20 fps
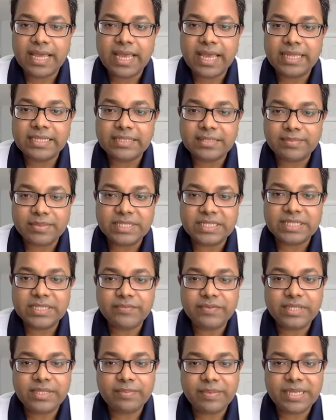as a person
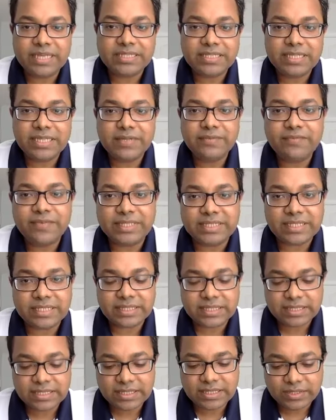with a PhD in
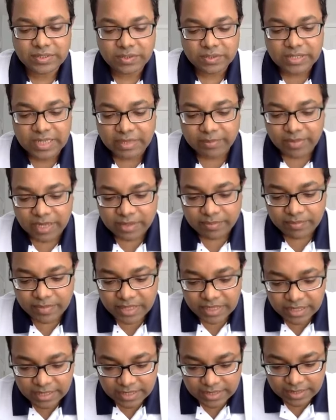physics. So that might
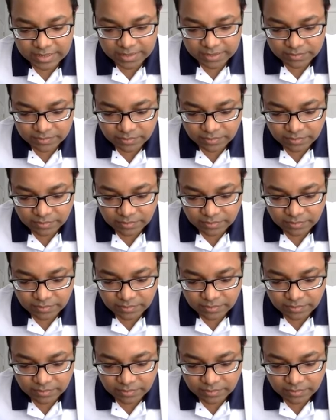be a